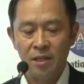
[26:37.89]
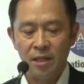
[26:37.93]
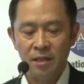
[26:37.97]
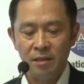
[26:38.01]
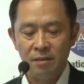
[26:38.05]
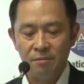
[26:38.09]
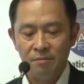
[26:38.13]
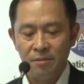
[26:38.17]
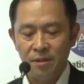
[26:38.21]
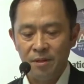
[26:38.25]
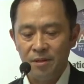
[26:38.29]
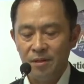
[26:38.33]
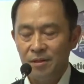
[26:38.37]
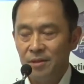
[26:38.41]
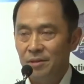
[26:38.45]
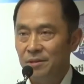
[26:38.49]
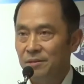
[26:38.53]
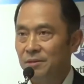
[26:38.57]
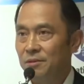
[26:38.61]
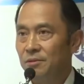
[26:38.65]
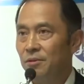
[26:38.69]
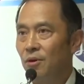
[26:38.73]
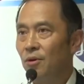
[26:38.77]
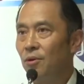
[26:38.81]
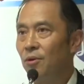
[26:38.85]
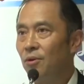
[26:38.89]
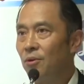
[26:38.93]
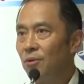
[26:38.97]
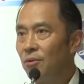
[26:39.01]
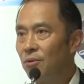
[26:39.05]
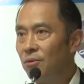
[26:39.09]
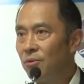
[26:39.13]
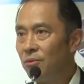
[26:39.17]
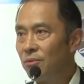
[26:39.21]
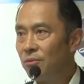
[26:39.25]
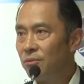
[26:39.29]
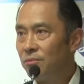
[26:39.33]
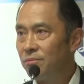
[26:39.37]
And
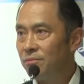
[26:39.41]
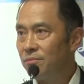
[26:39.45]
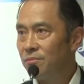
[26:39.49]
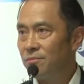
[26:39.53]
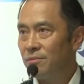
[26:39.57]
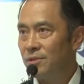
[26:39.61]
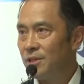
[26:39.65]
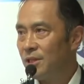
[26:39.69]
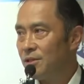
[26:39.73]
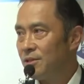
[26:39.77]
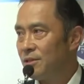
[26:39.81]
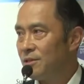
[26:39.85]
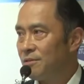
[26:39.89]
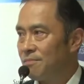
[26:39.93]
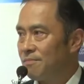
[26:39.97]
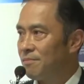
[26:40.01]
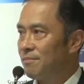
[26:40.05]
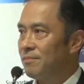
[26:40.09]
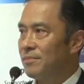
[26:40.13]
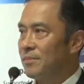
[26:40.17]
all this,